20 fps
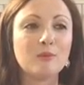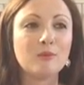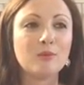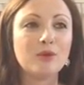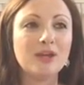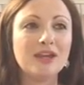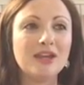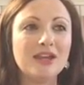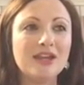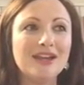
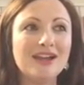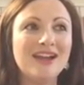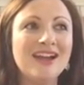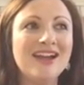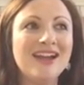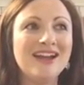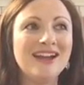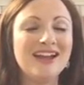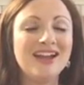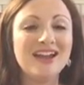we
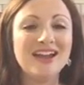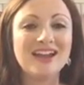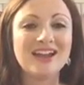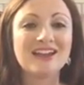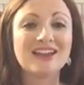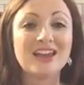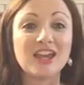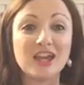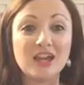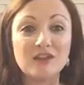
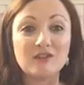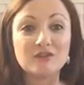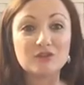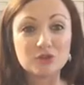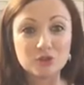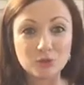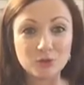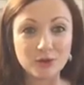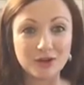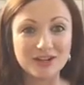gave
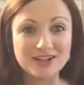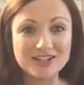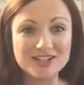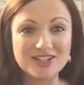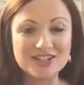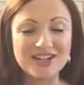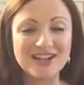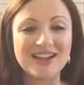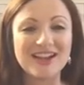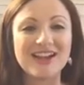
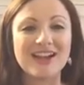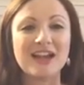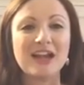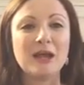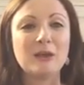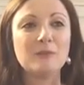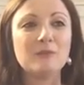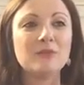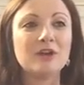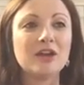George
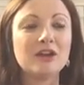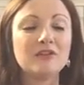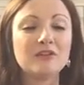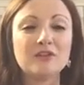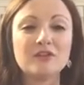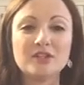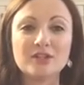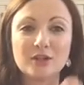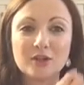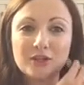a
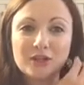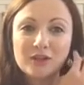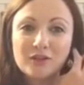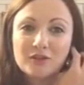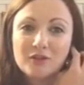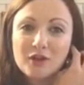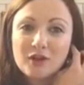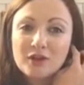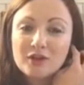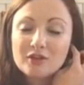$50
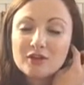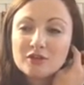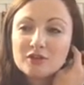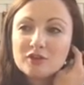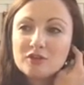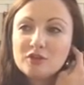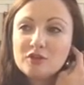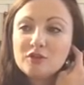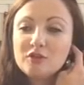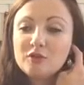gift card
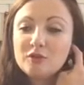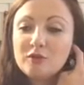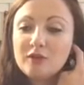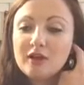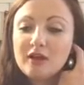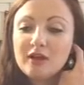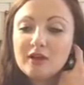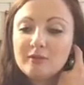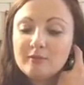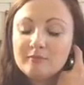to,
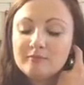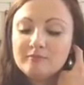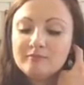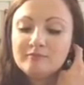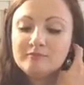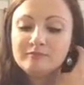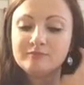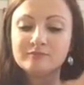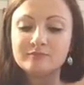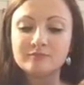
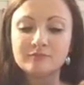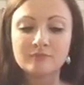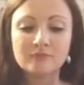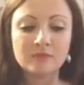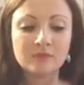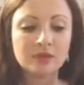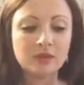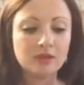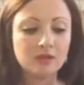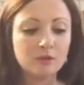
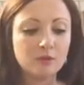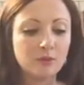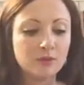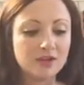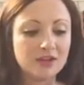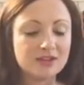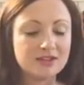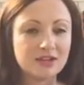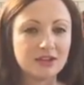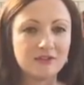what
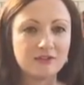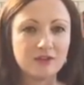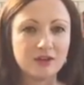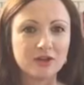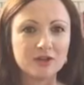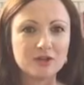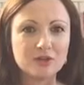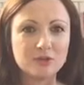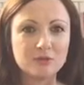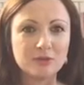is that
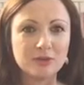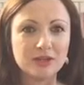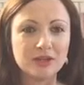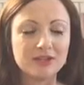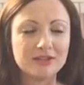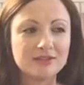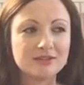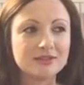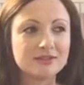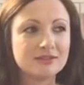fondue
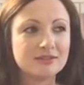place?